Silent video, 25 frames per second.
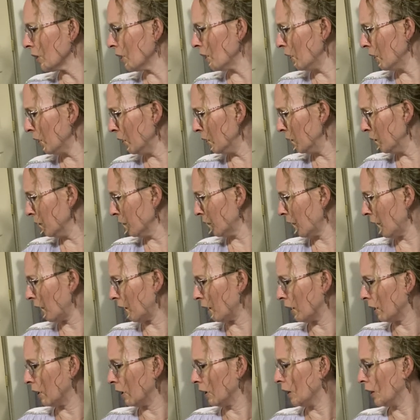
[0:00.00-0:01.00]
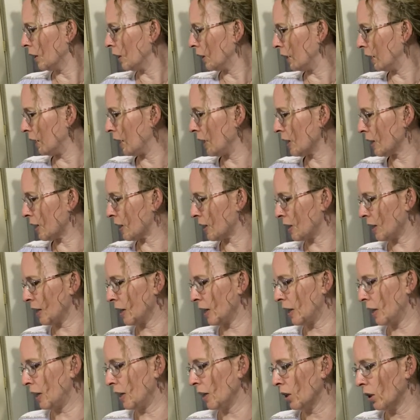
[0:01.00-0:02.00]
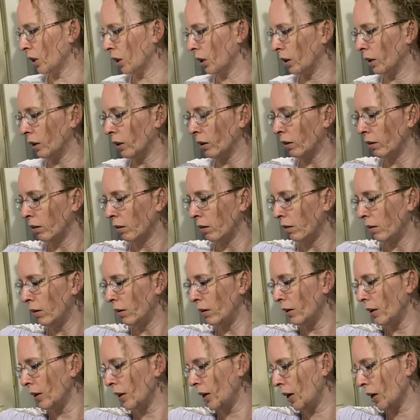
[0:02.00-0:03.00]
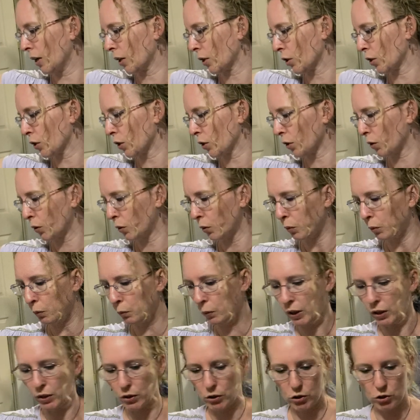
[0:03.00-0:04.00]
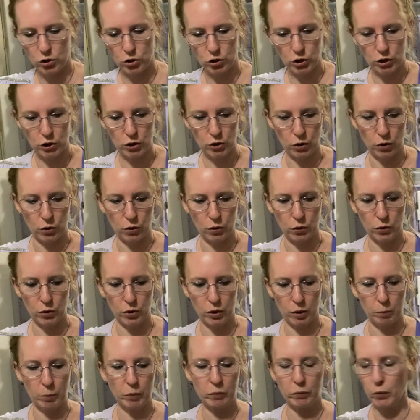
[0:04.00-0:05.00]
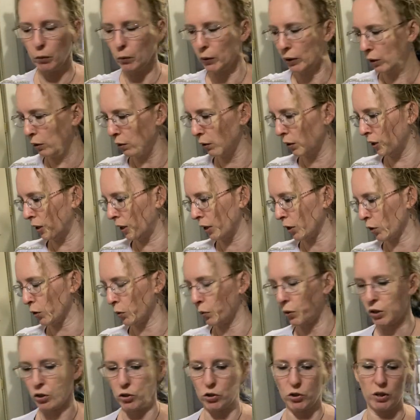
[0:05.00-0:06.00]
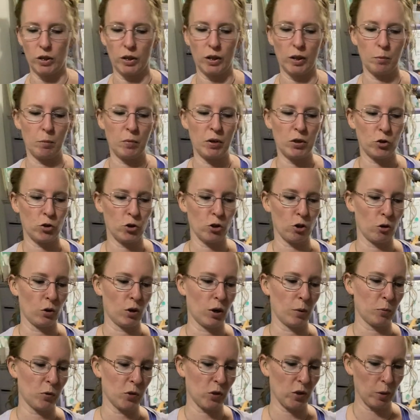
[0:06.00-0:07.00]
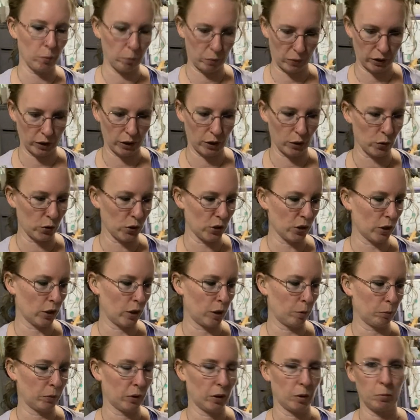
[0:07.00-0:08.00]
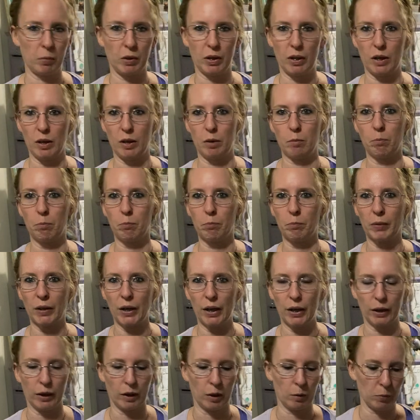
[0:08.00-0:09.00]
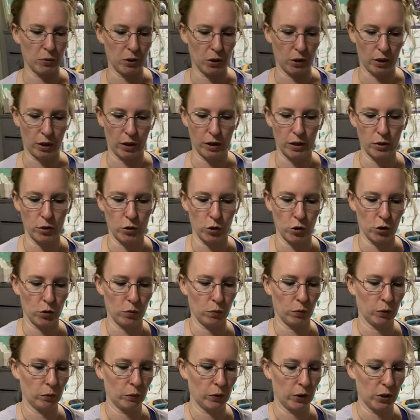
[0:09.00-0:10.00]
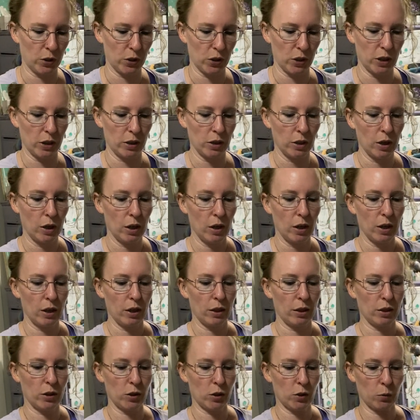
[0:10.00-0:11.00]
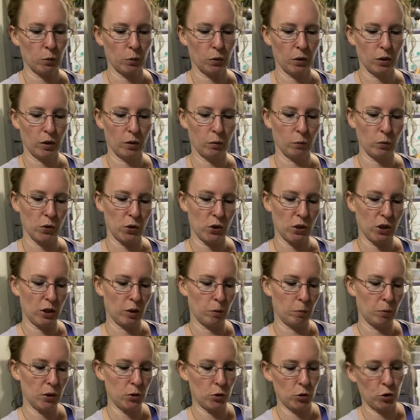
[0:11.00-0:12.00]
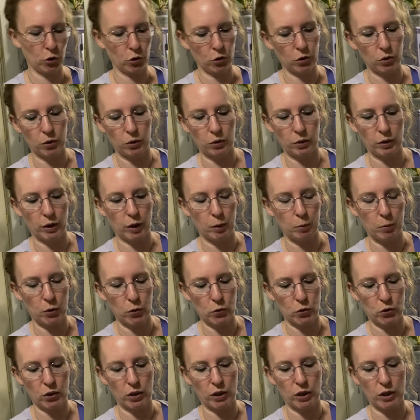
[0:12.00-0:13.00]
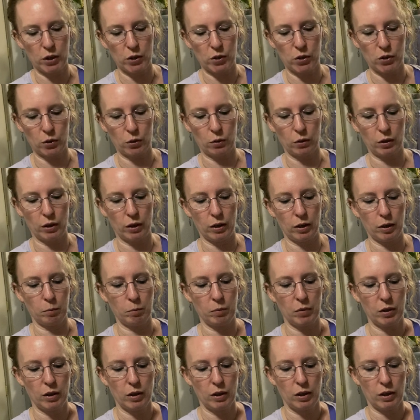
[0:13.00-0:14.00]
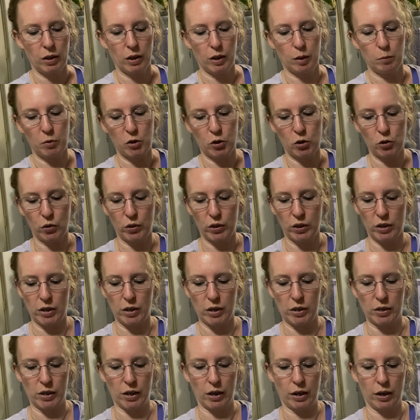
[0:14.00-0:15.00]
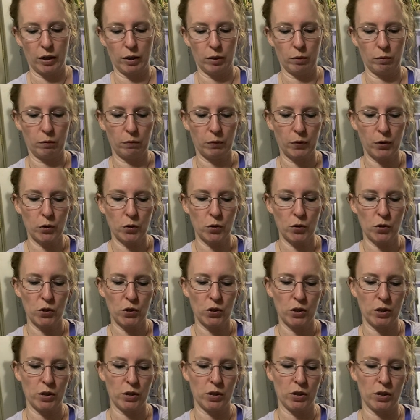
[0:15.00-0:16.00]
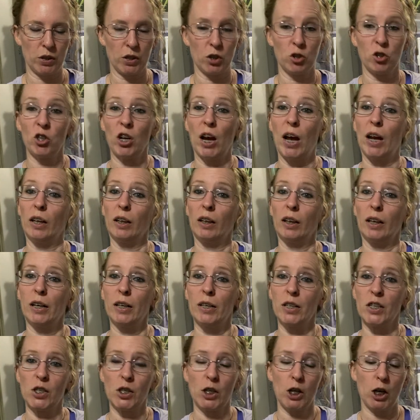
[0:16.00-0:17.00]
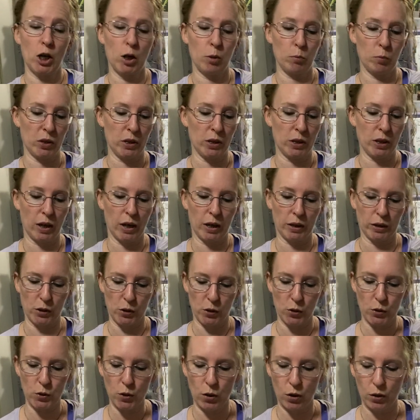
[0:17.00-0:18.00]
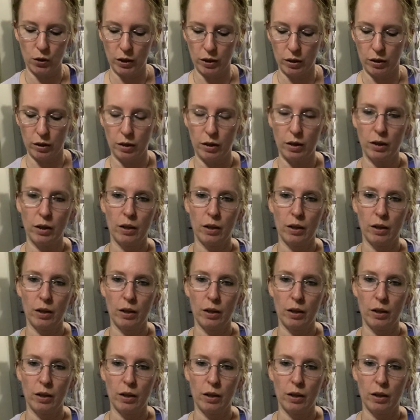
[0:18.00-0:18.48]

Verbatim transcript: Okay, let's see here. Next question. Uh, before we go to the next question, let me show up something else that I'm going to be kitting up tonight just for funsies. This one was in the picture that I posted on Instagram. Let me show you the design first. This is a Chatelaine design. I've been dying to start it.